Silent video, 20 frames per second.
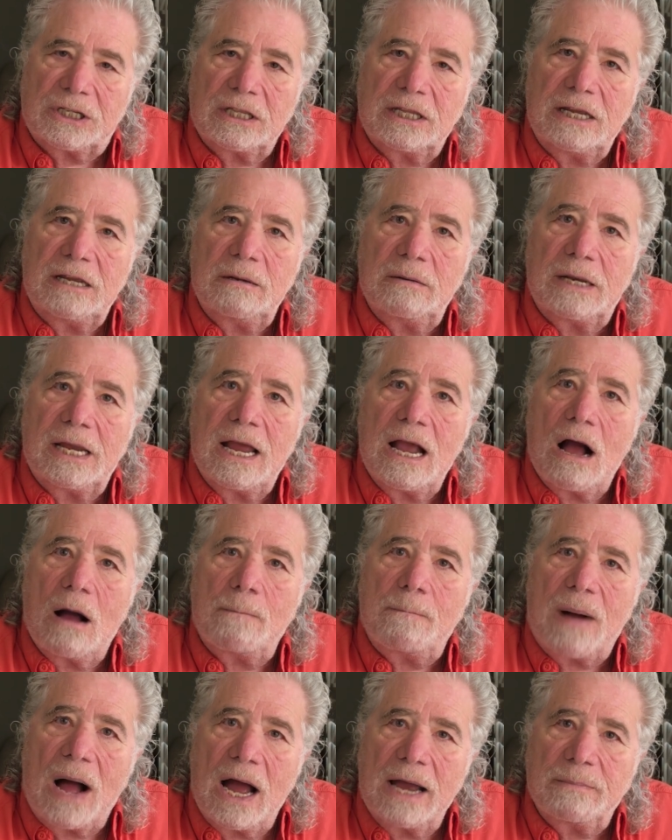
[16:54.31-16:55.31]
leading a
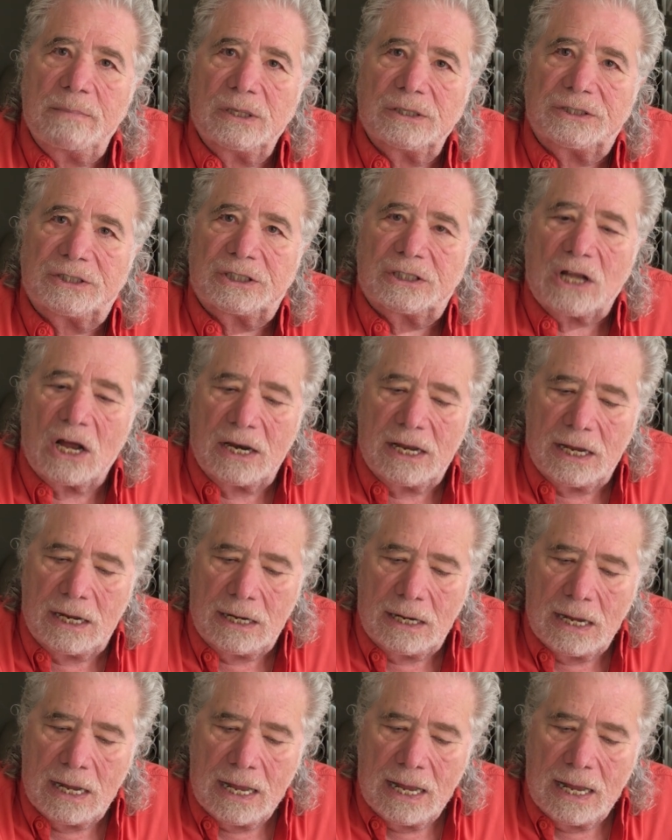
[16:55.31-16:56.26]
Bible study